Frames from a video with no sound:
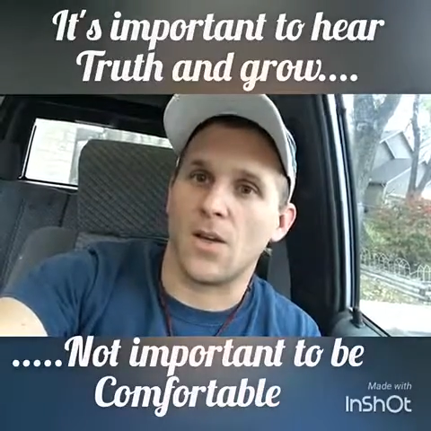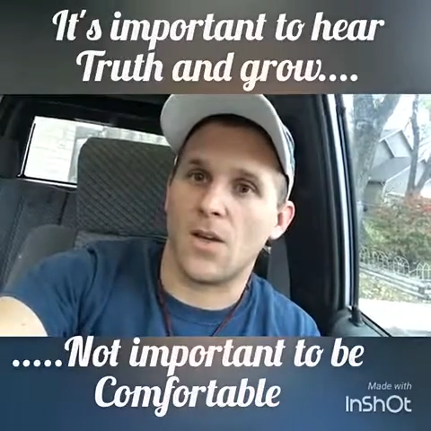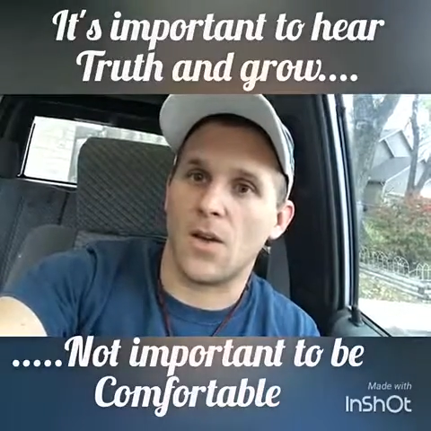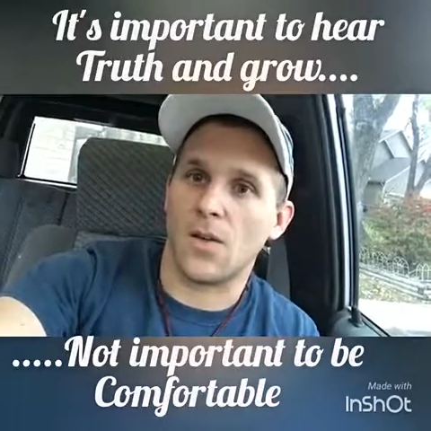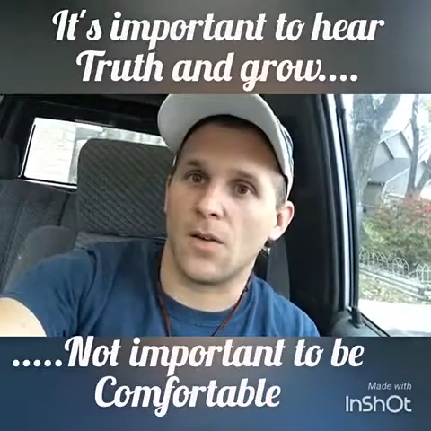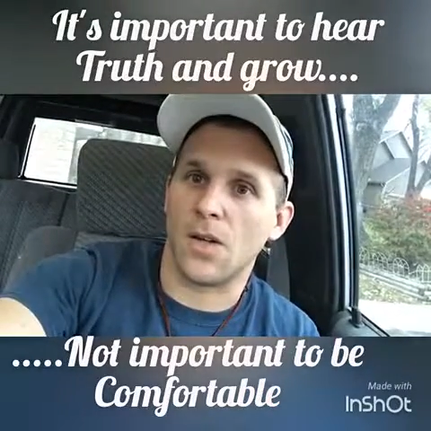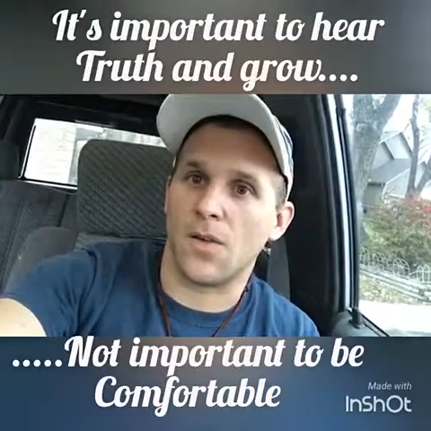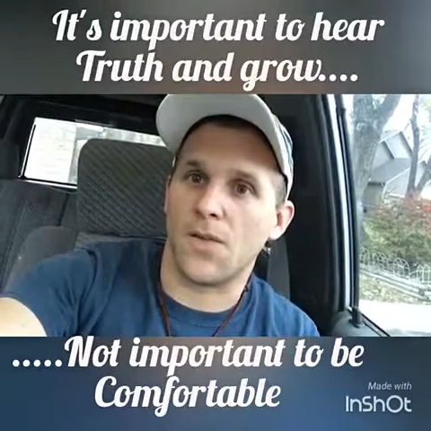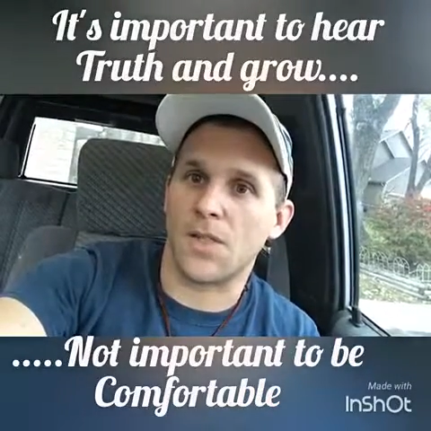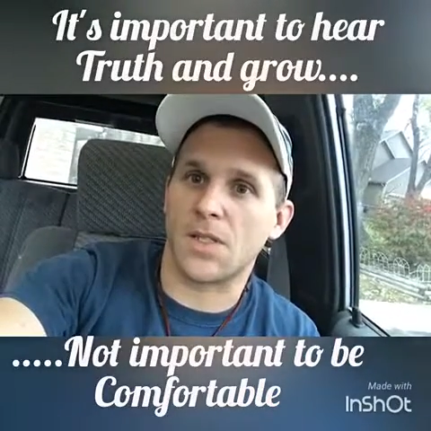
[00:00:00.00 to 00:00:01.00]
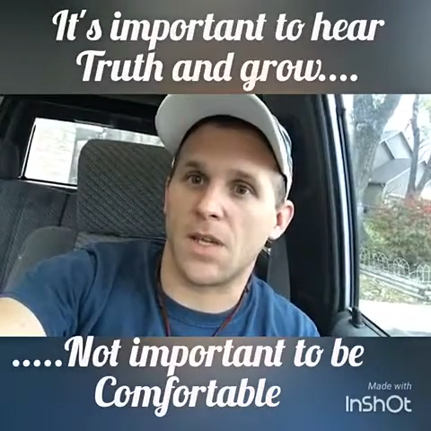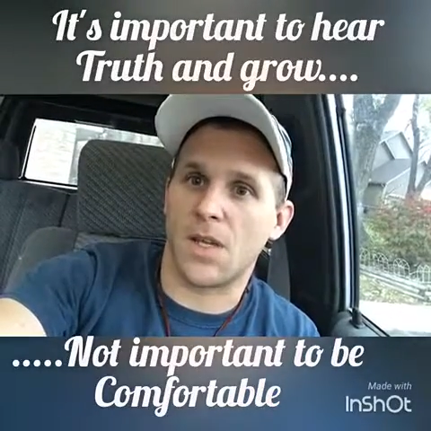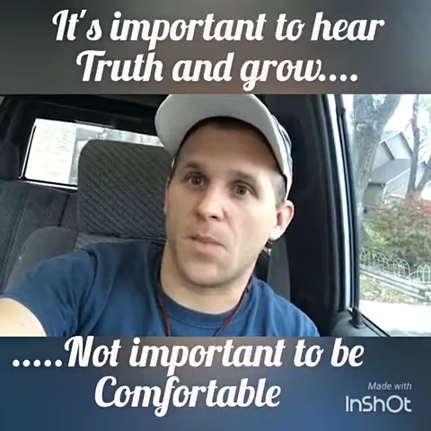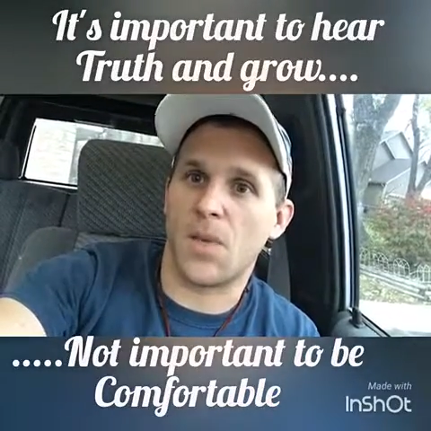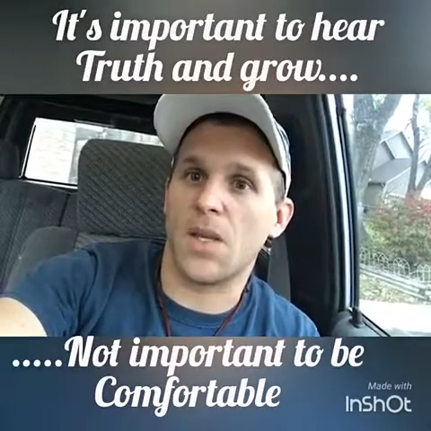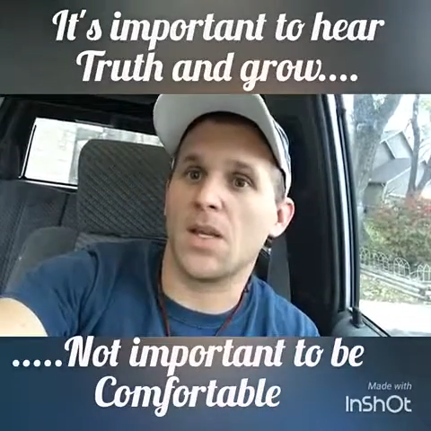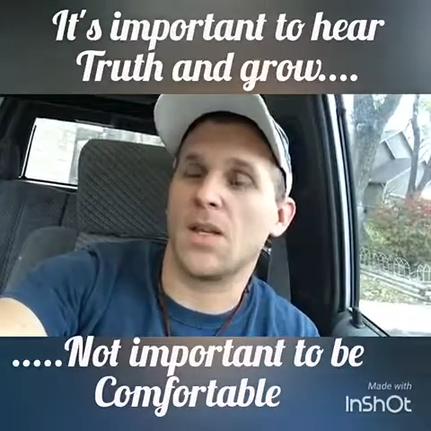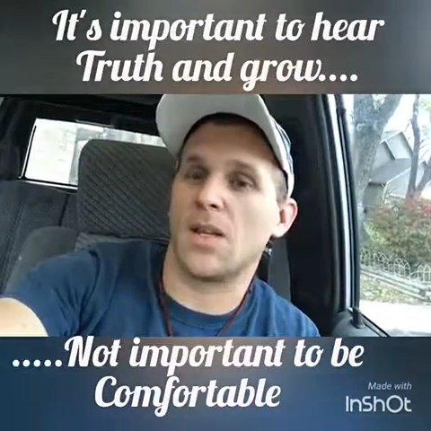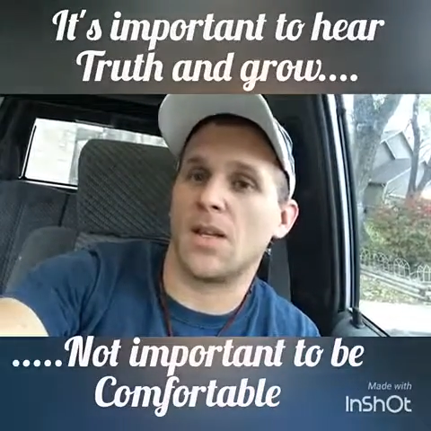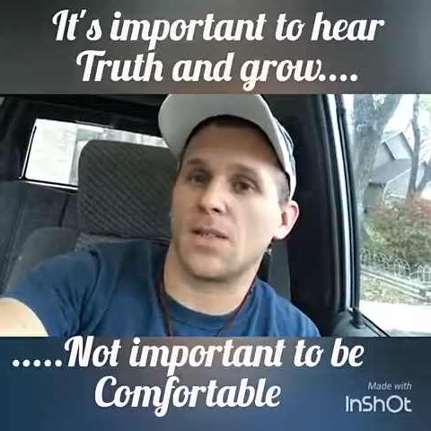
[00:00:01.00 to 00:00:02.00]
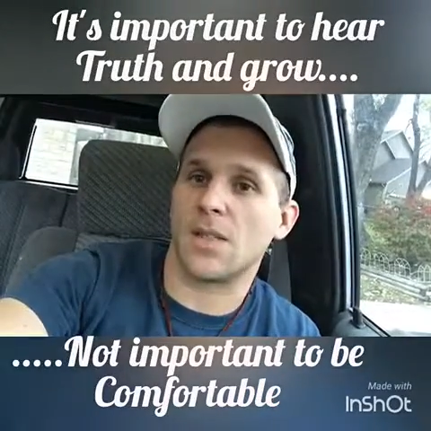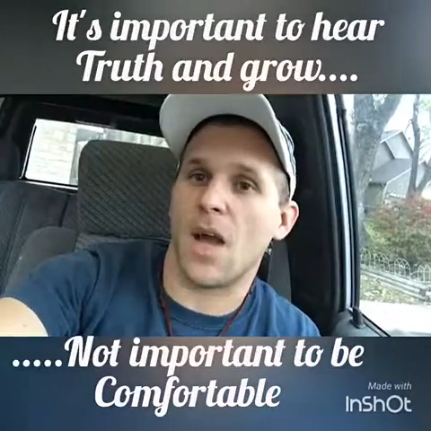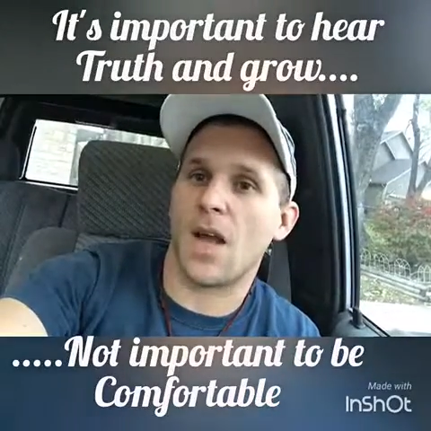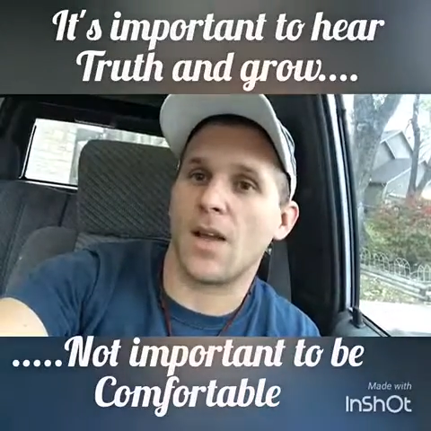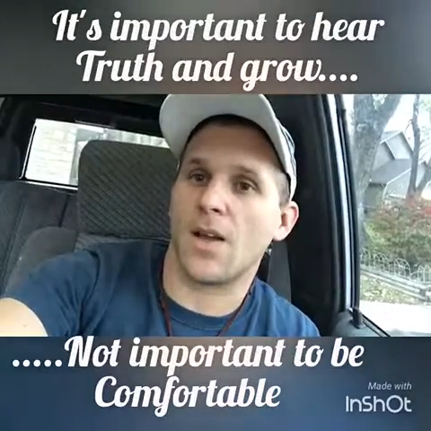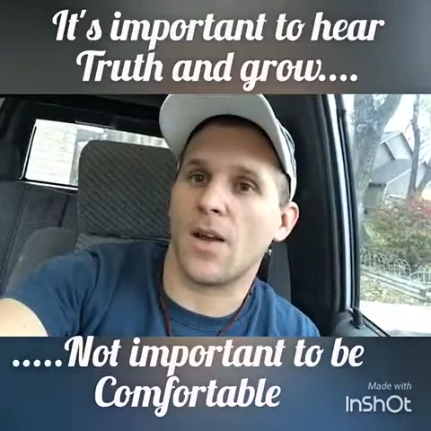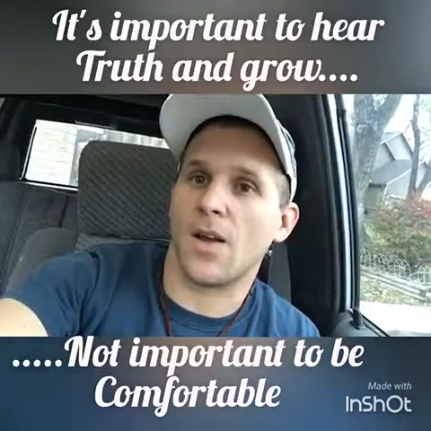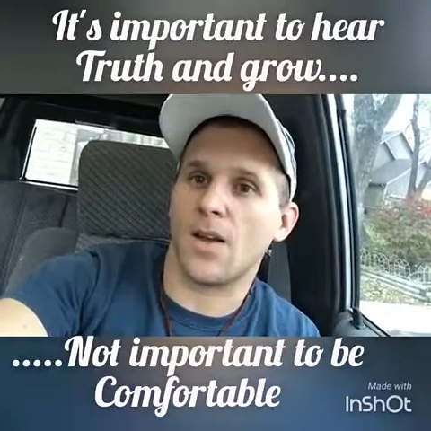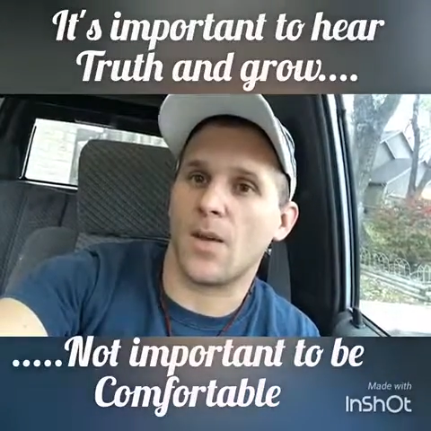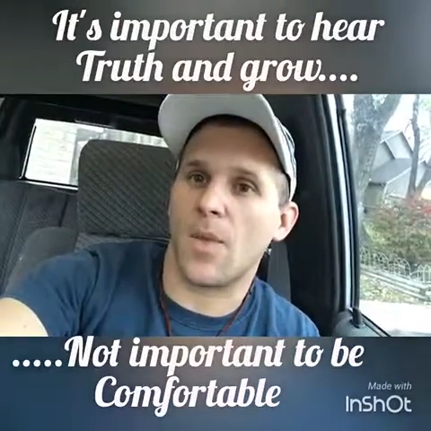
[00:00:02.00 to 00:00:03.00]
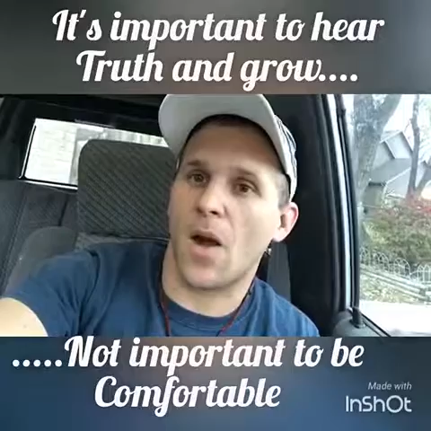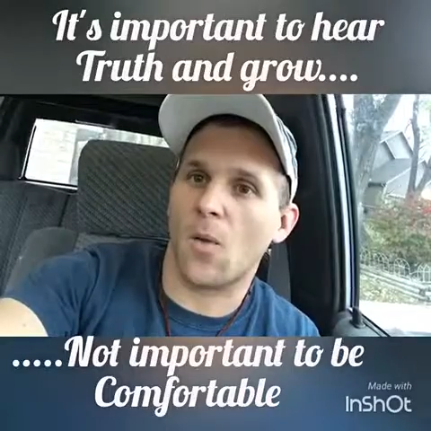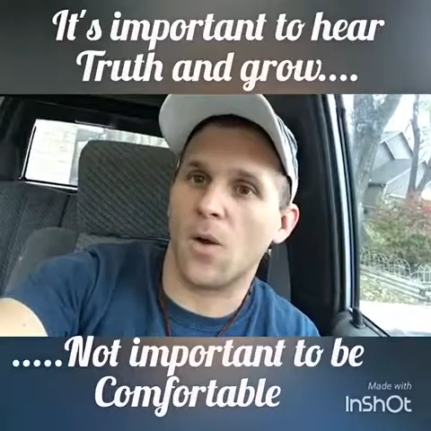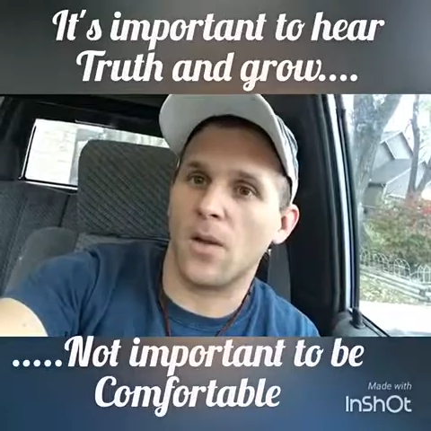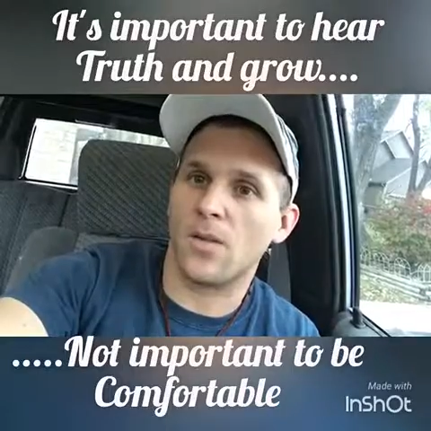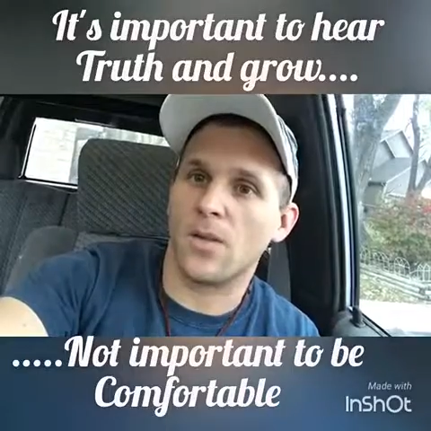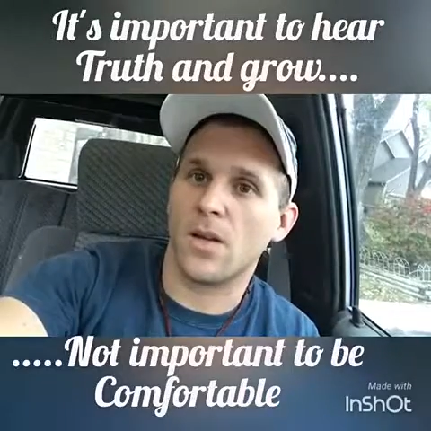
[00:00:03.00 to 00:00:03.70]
You know, if it's an opinion and it's not uh, about what